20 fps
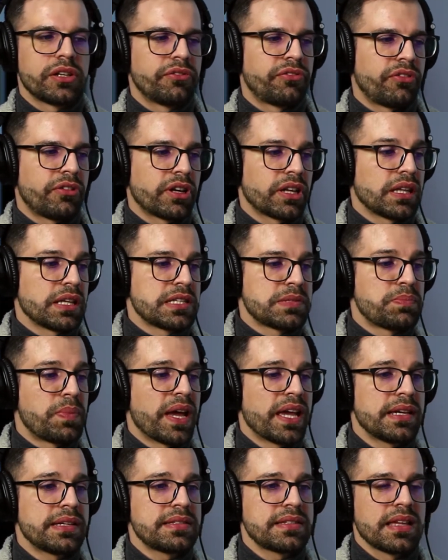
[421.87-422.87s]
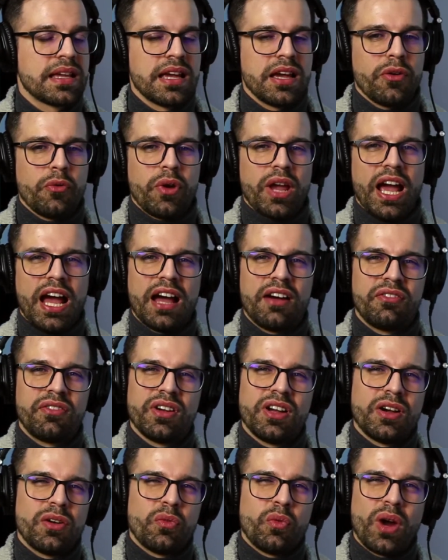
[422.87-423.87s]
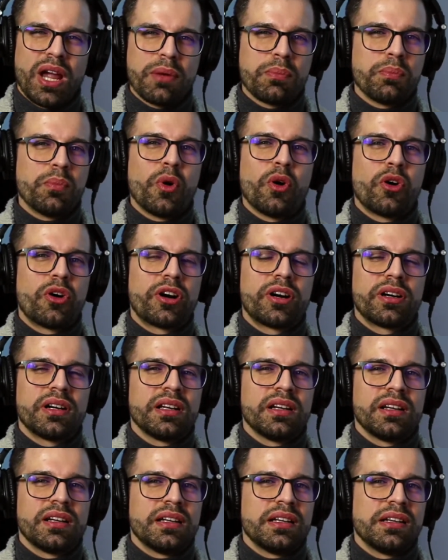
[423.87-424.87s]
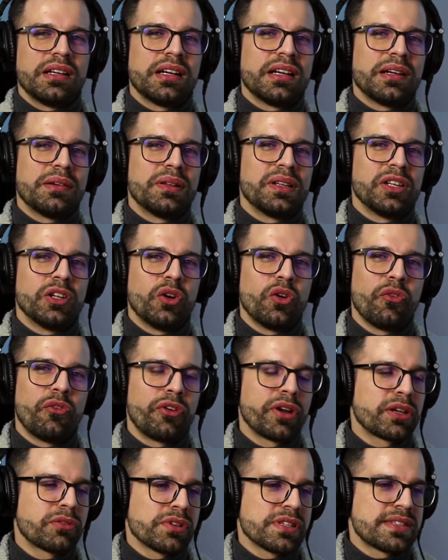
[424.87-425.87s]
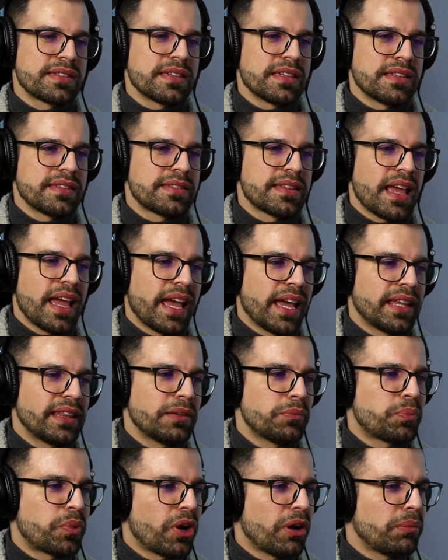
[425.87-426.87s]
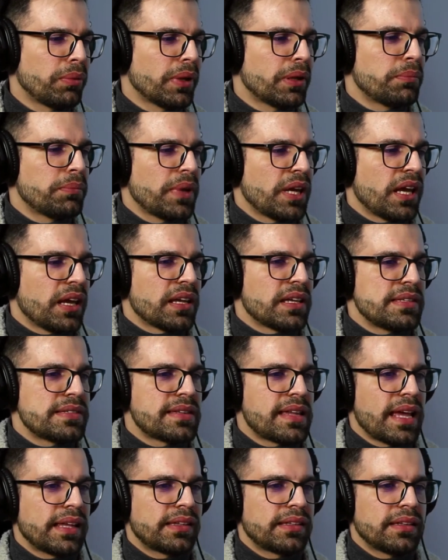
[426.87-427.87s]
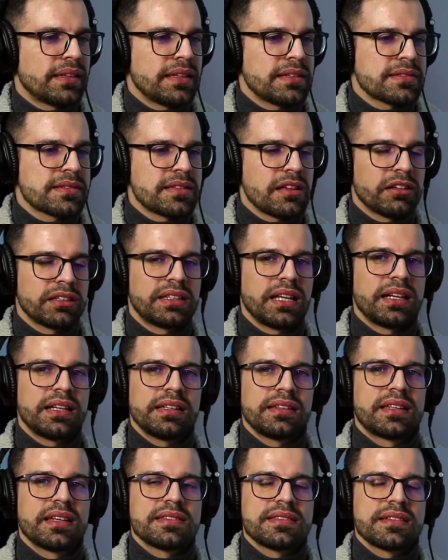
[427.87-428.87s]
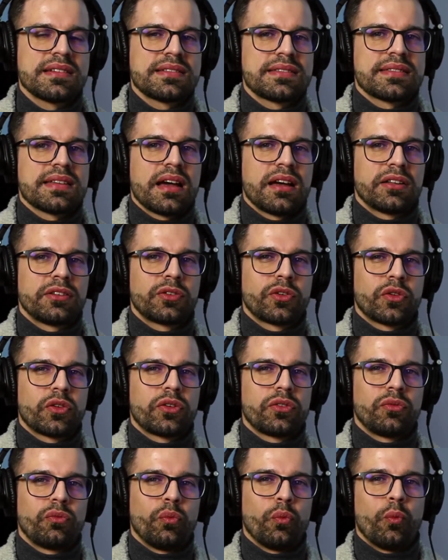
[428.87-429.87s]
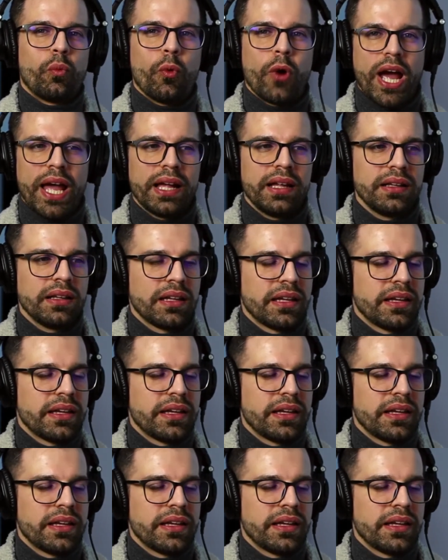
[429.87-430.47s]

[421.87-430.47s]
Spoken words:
for this bass, we have way more low frequencies. And the problem is that it's not that it doesn't sound well.